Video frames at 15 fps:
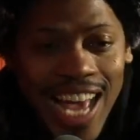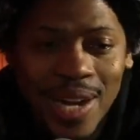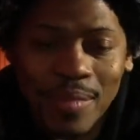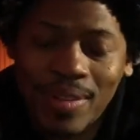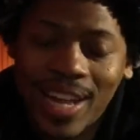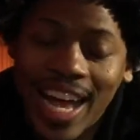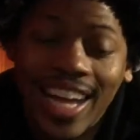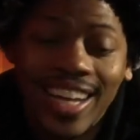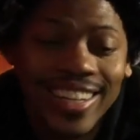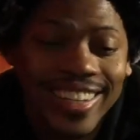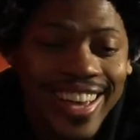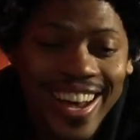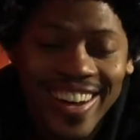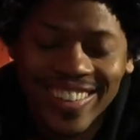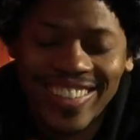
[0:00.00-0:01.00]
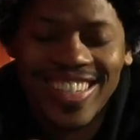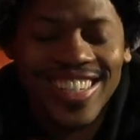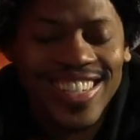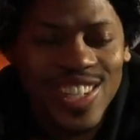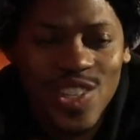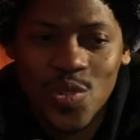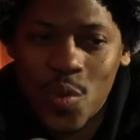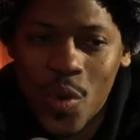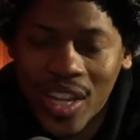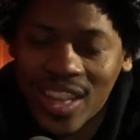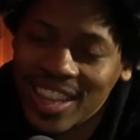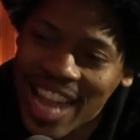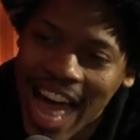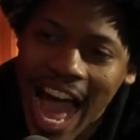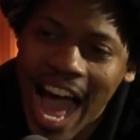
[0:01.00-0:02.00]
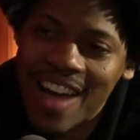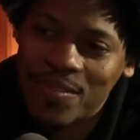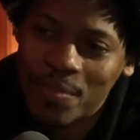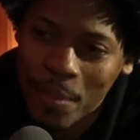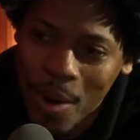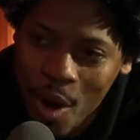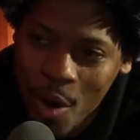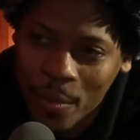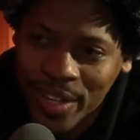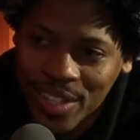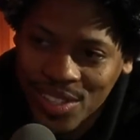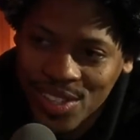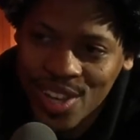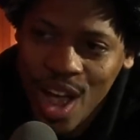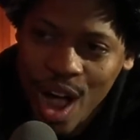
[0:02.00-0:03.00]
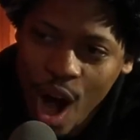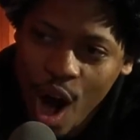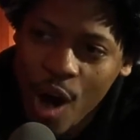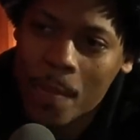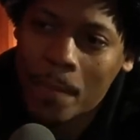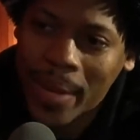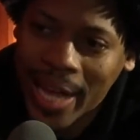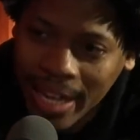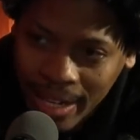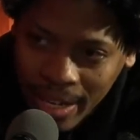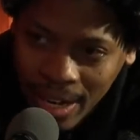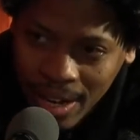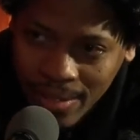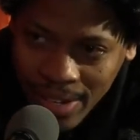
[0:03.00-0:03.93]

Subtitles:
And I'm like, yo, this is what live moments are made of.